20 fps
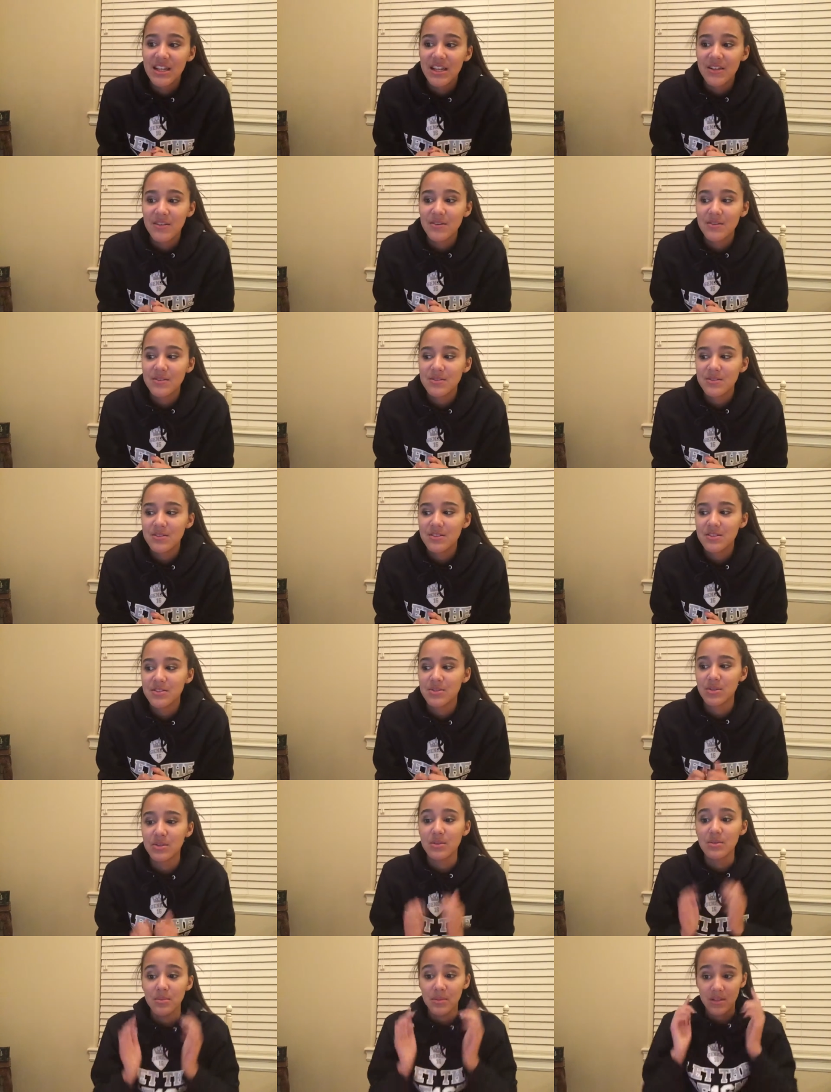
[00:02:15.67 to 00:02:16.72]
I know it was really
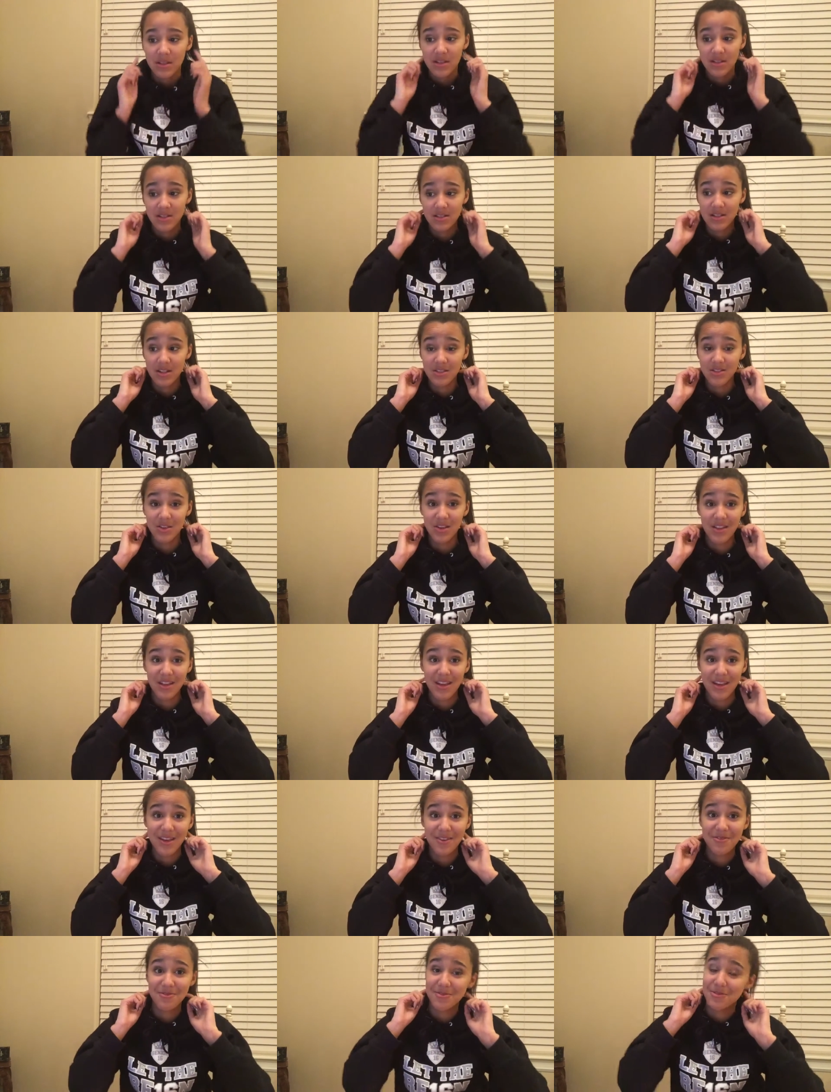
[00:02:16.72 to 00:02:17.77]
short because that's all I
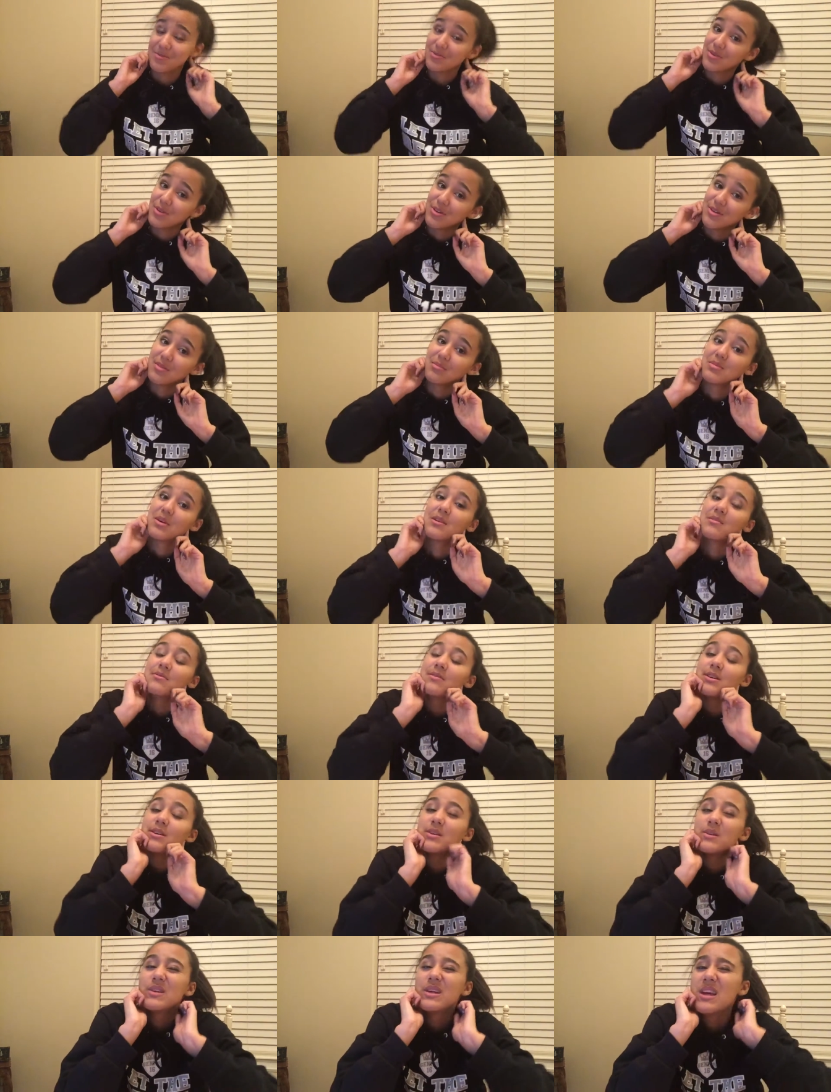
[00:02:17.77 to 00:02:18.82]
have room for on my
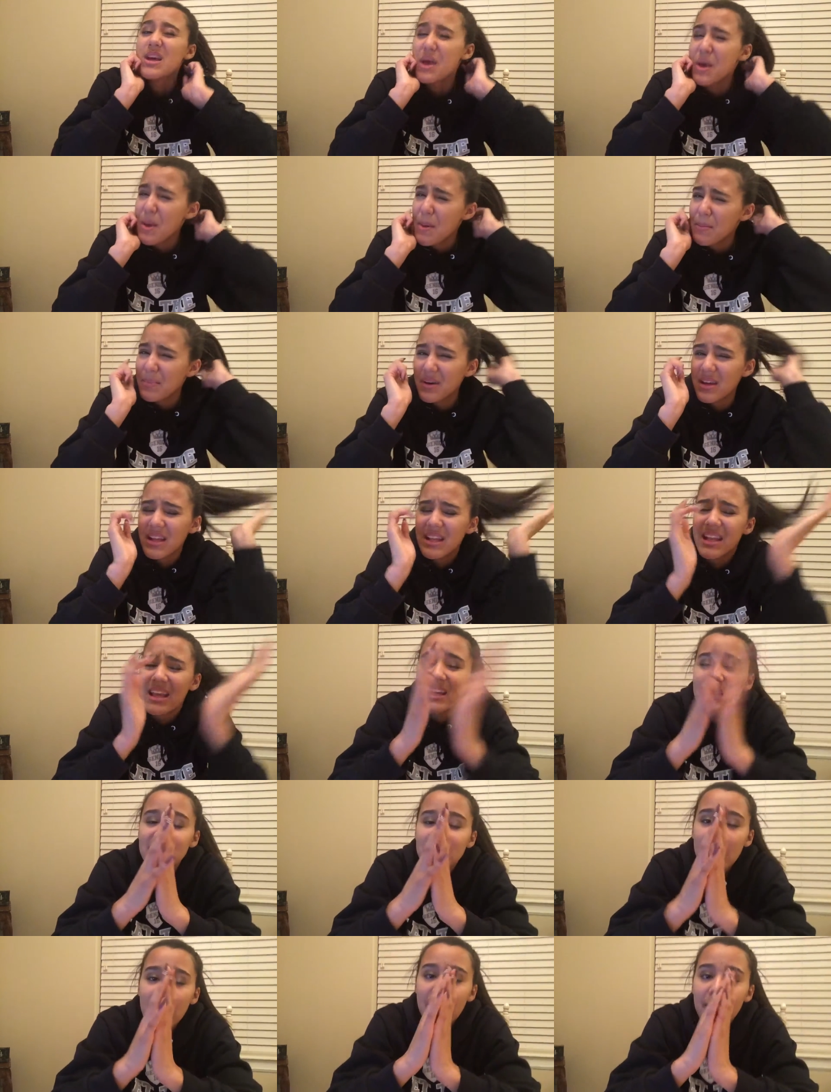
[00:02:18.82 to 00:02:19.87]
phone, but
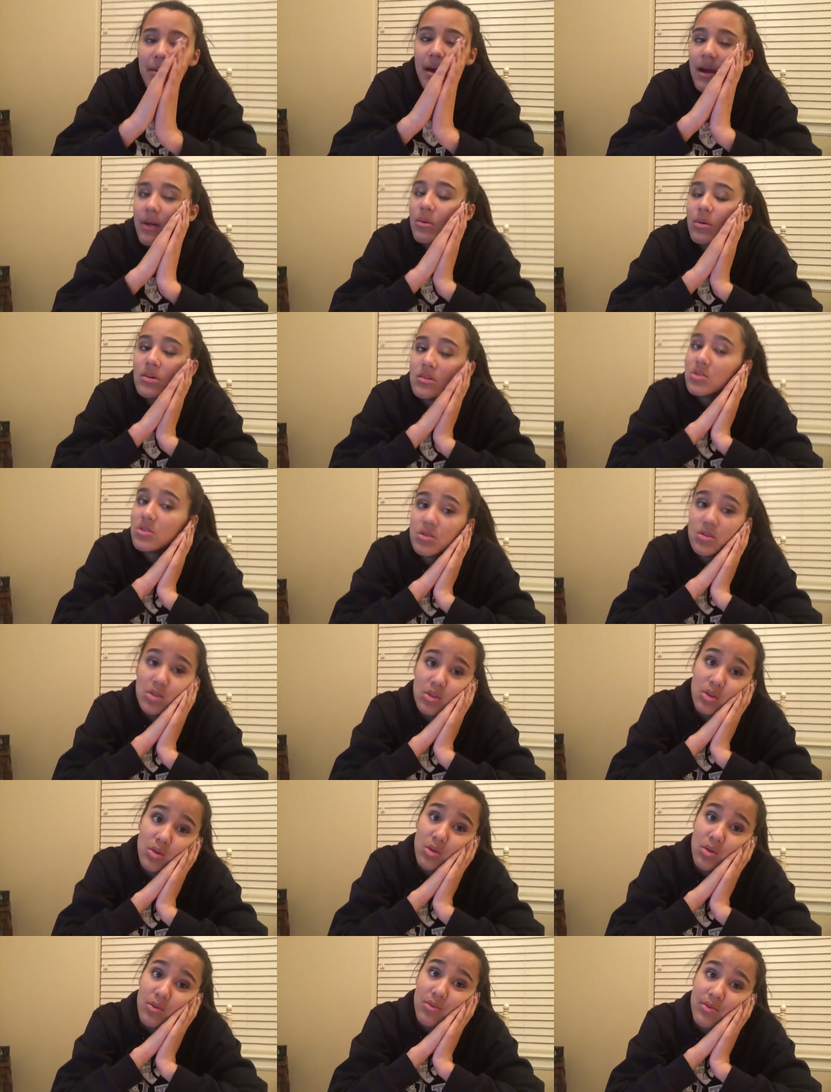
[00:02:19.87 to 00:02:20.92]
next time I will
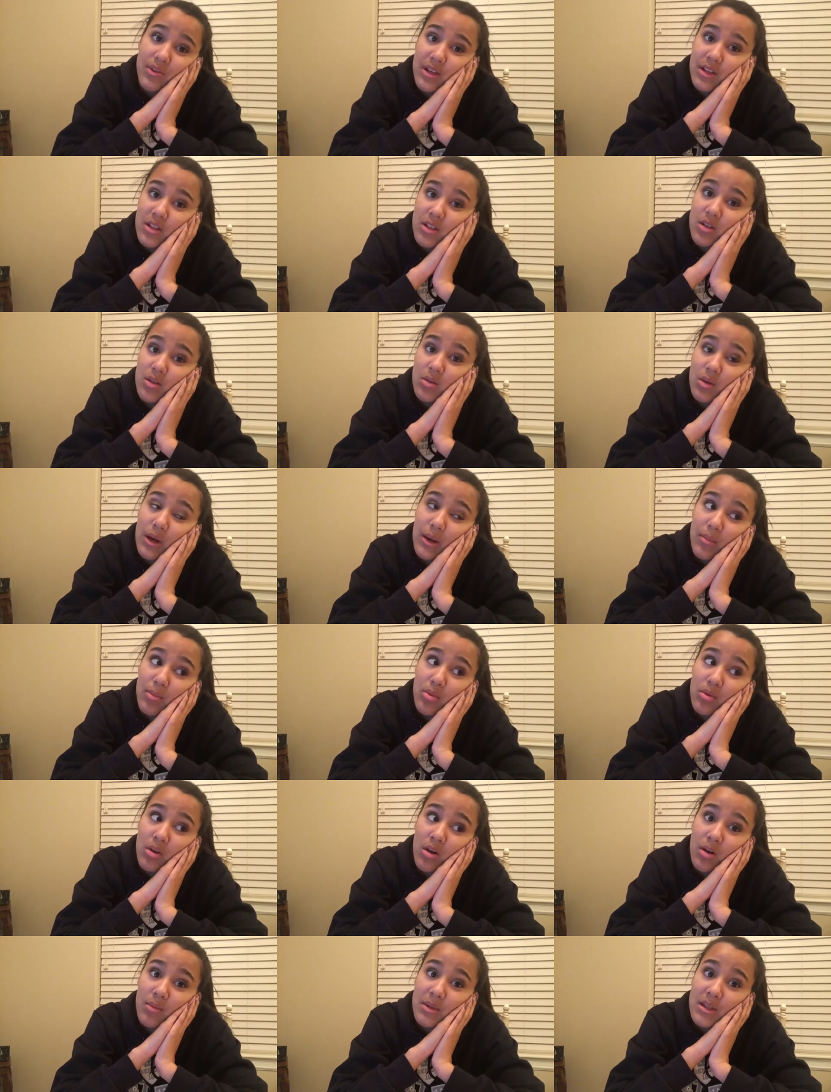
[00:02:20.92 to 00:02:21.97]
do fix you, I
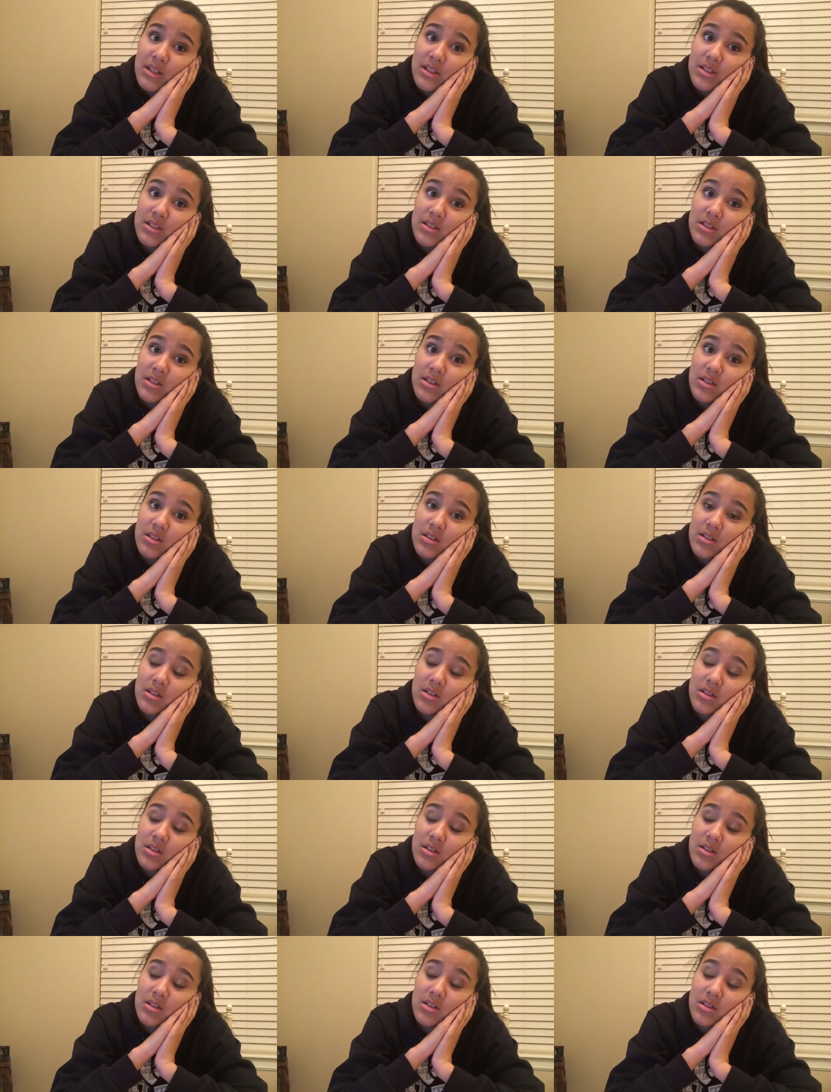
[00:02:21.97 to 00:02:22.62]
promise.